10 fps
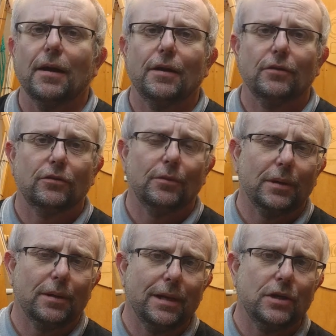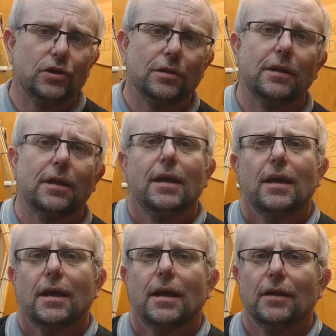I just simply mention it
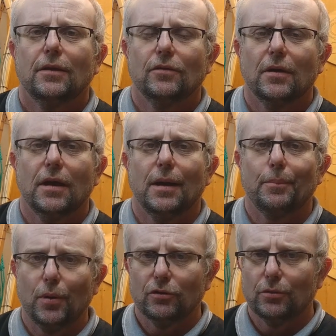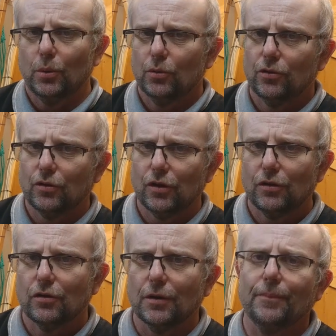as a possible
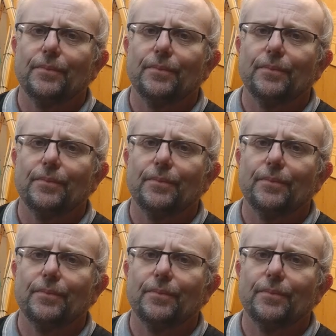suggestion.